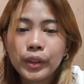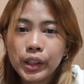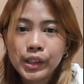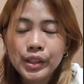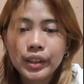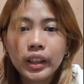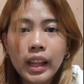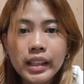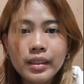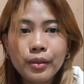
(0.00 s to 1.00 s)
first,
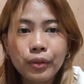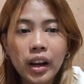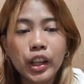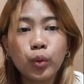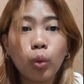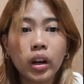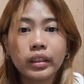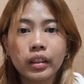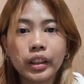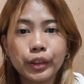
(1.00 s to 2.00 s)
let's define what
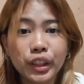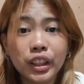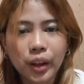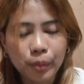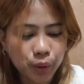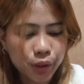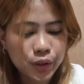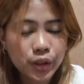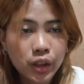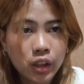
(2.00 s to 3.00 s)
are real numbers.